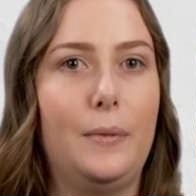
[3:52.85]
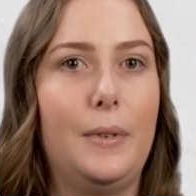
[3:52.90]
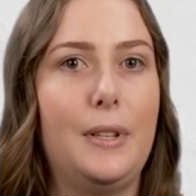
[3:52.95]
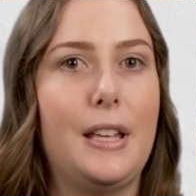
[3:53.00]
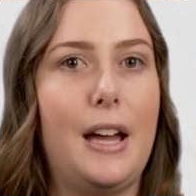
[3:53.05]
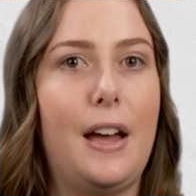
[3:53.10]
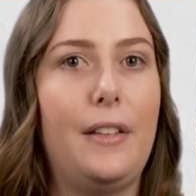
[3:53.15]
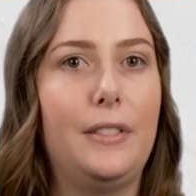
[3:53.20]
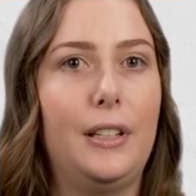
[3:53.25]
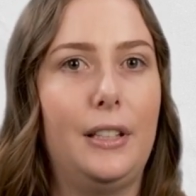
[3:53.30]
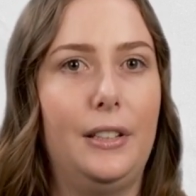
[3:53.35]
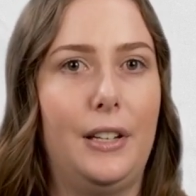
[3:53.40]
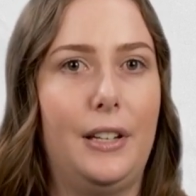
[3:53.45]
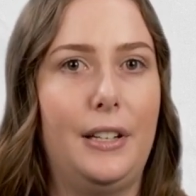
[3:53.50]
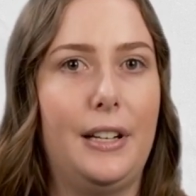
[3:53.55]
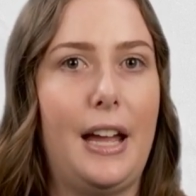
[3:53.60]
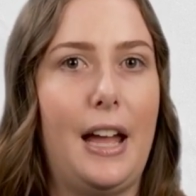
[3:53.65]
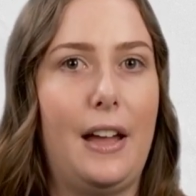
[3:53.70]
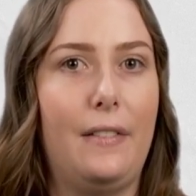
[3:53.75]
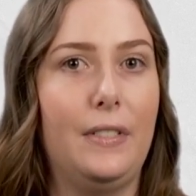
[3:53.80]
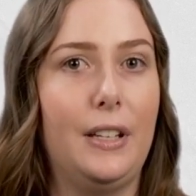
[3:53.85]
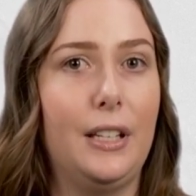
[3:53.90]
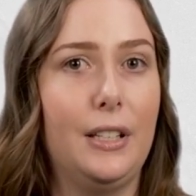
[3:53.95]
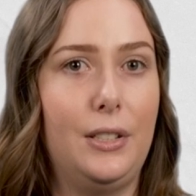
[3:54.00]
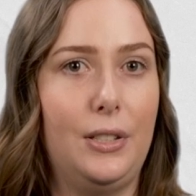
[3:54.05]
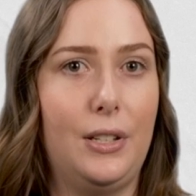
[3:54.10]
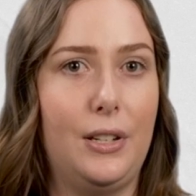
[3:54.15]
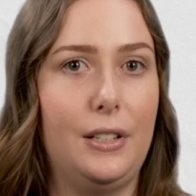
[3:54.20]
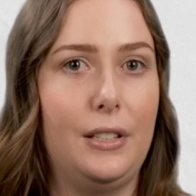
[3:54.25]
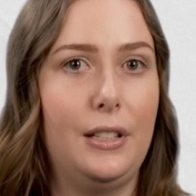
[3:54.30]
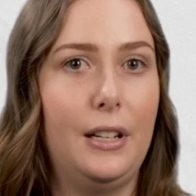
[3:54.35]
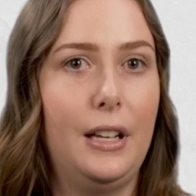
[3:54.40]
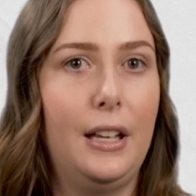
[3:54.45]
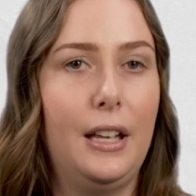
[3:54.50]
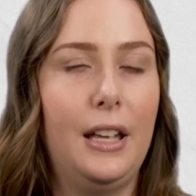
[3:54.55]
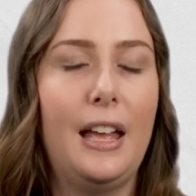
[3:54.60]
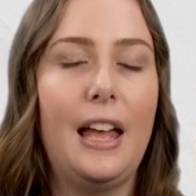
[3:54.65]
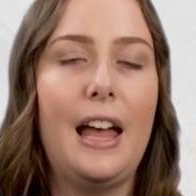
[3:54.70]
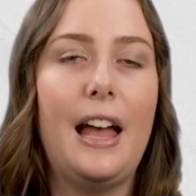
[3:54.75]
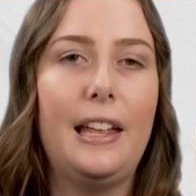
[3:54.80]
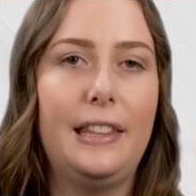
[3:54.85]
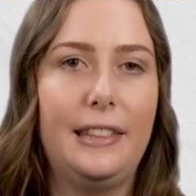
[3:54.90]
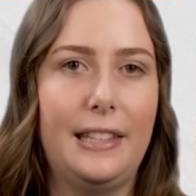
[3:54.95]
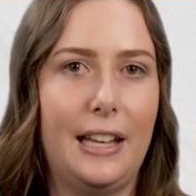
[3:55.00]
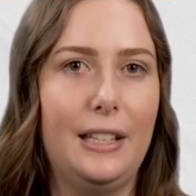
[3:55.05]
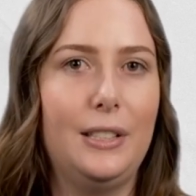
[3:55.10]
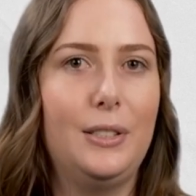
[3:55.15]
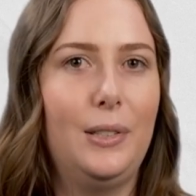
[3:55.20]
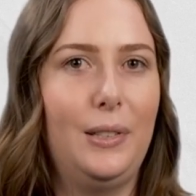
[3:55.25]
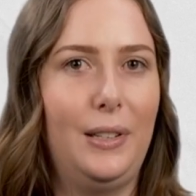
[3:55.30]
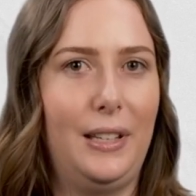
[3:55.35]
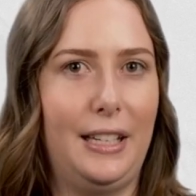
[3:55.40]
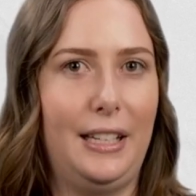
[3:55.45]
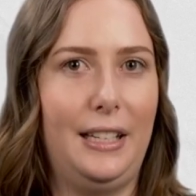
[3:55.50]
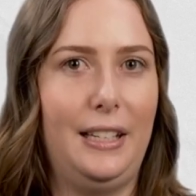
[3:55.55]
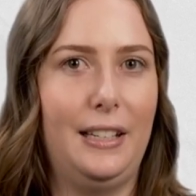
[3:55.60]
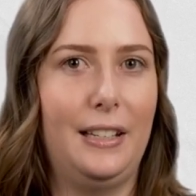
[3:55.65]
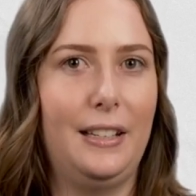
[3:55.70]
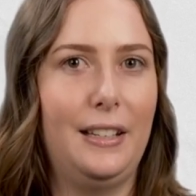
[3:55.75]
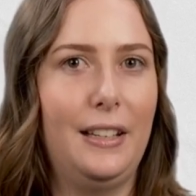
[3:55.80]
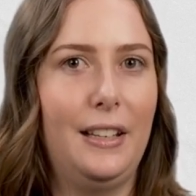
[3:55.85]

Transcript: without the learner having a turn, and that's okay.